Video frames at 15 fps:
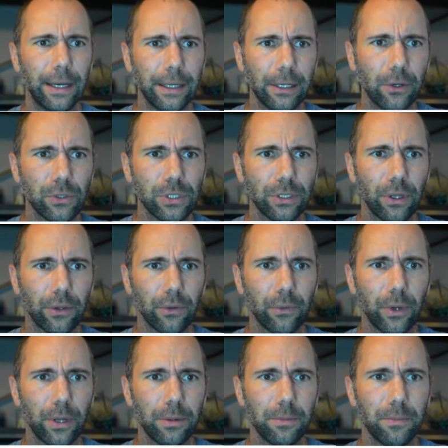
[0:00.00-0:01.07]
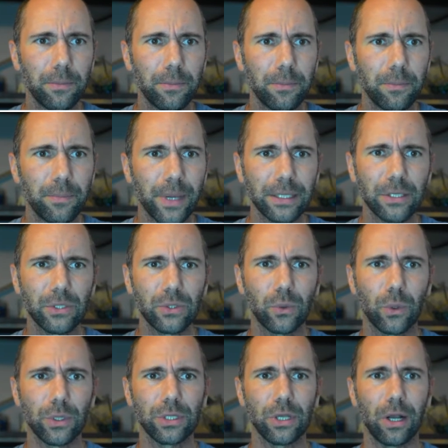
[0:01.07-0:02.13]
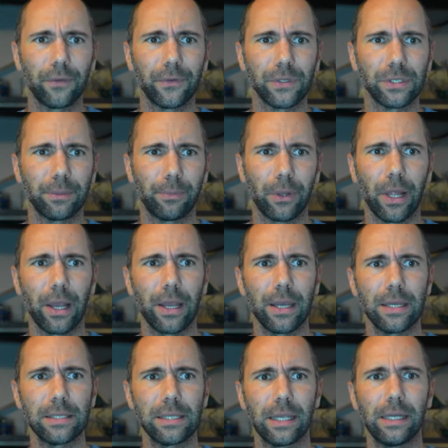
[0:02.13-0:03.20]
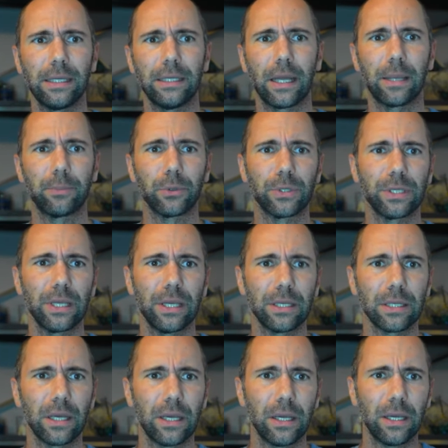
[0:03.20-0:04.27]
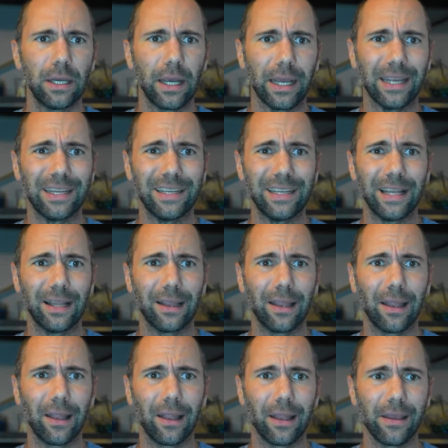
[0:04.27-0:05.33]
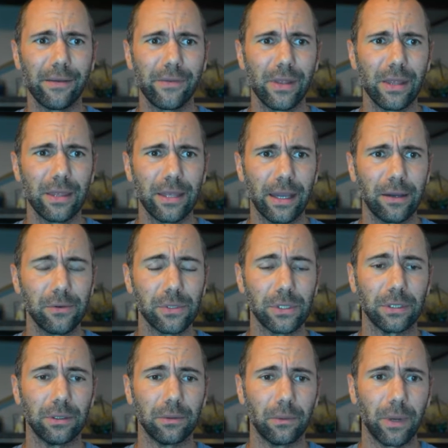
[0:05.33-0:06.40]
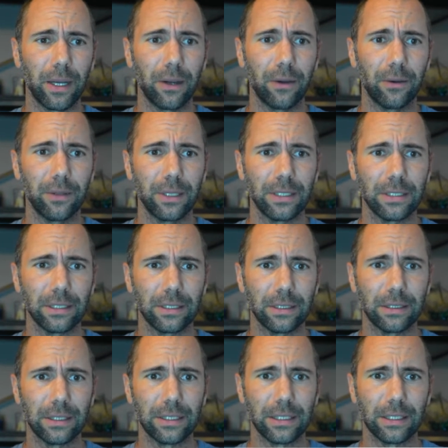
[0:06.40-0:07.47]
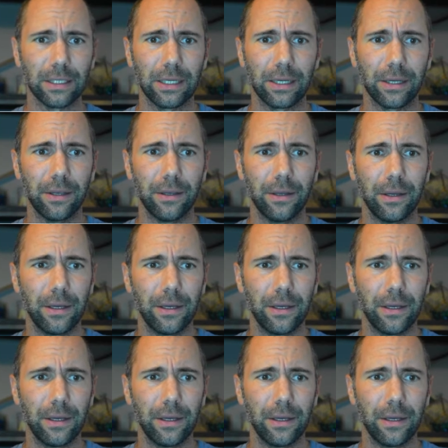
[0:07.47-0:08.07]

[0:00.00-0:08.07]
Here's another one, Best Source Office Supplies, 89%, and 11,000. Wow, that's a ton.